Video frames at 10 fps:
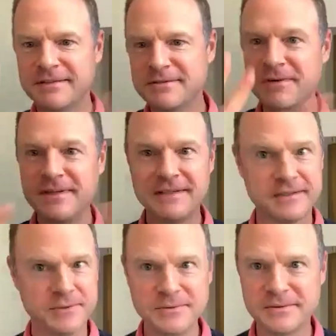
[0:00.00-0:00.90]
really
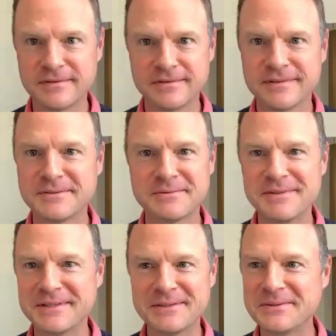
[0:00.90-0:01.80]
cool. It's
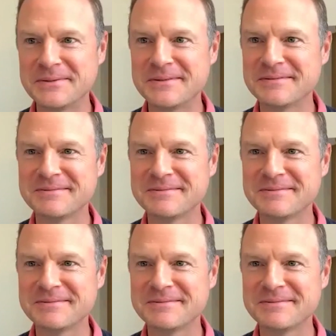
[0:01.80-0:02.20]
really cool.